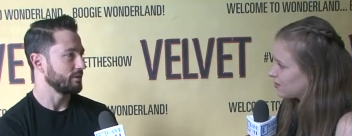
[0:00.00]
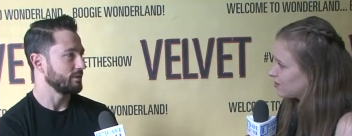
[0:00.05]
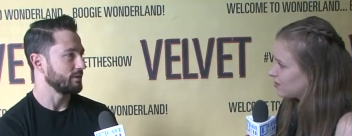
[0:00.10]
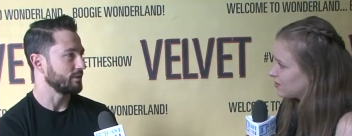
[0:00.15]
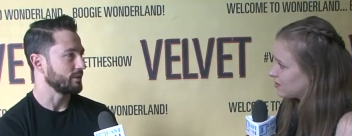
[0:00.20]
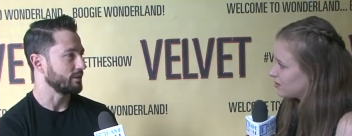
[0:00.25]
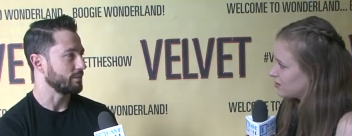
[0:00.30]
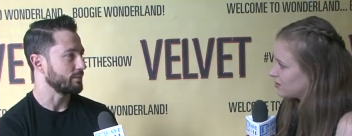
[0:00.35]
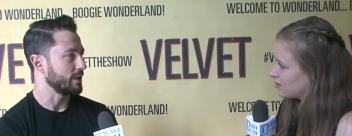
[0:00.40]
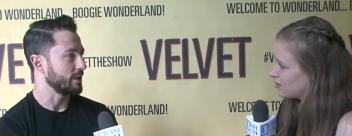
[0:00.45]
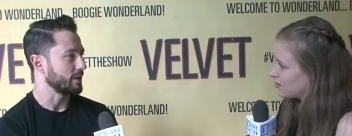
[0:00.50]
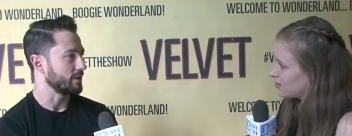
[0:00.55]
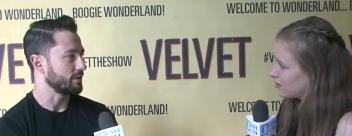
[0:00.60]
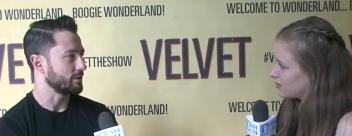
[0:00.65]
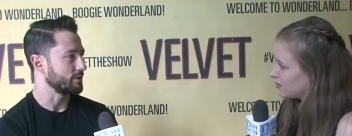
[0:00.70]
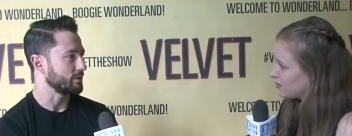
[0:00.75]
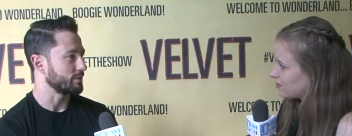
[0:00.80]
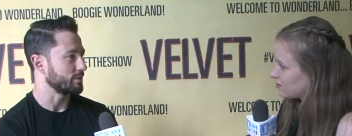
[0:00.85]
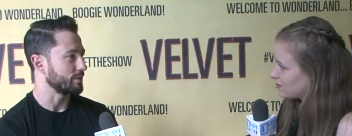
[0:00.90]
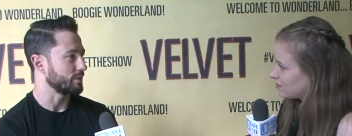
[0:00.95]
Speaker 1: you know,
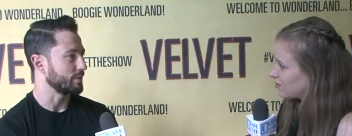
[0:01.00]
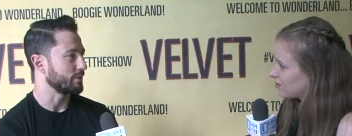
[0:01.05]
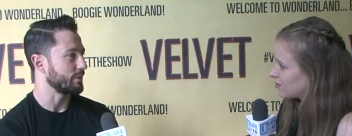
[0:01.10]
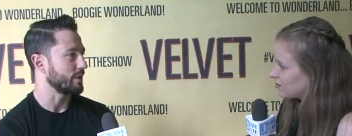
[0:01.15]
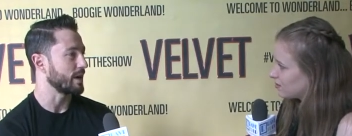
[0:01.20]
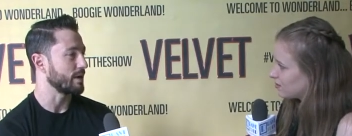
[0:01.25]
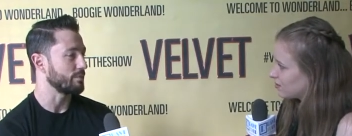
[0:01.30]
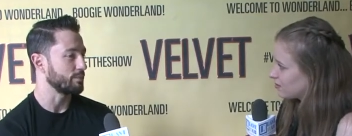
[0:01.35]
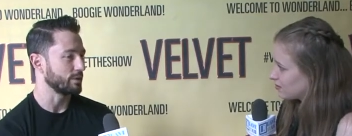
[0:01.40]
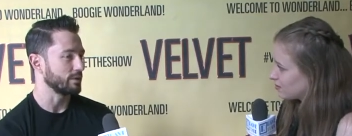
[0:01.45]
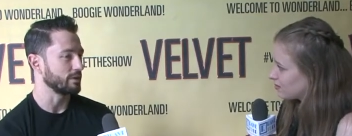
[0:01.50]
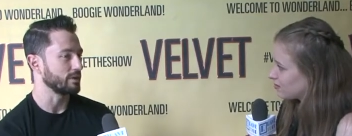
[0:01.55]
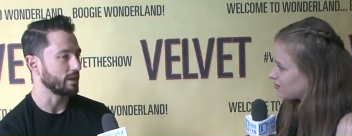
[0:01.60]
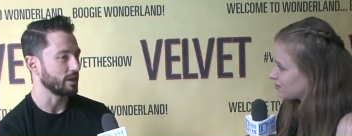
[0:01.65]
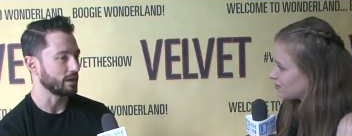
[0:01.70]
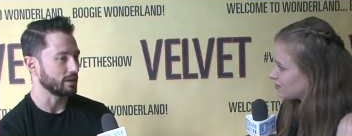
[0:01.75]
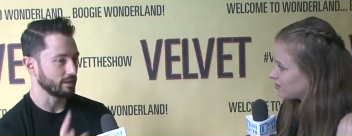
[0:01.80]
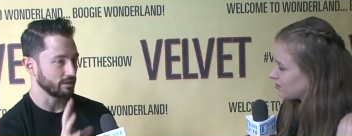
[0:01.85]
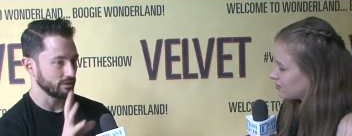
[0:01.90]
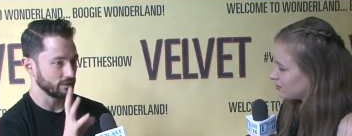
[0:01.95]
making sure we're all right, but
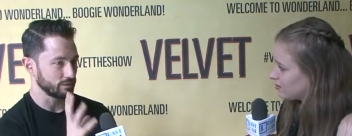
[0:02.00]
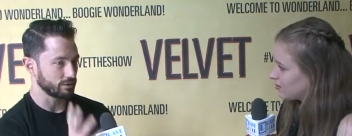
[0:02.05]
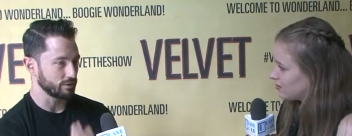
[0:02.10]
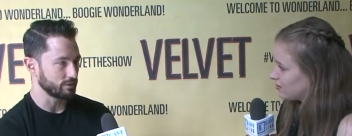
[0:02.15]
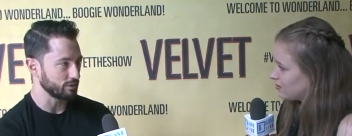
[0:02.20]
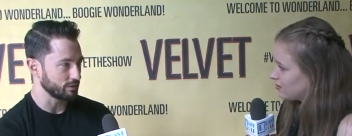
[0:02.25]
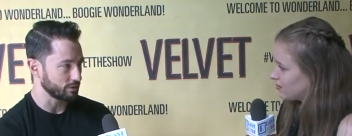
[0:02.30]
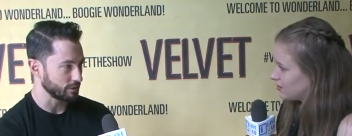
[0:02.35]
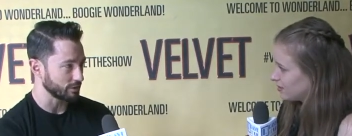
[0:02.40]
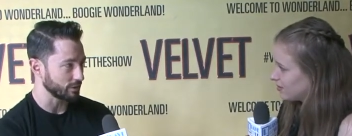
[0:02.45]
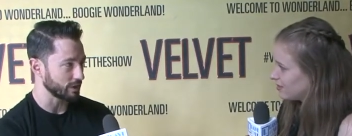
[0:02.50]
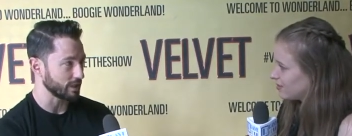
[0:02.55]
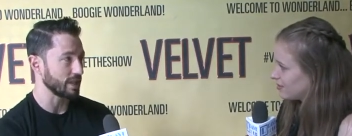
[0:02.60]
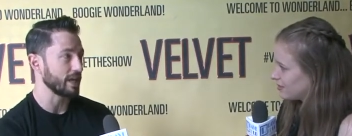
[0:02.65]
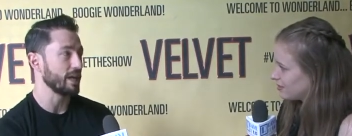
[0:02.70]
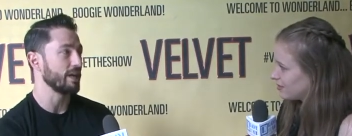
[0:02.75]
like during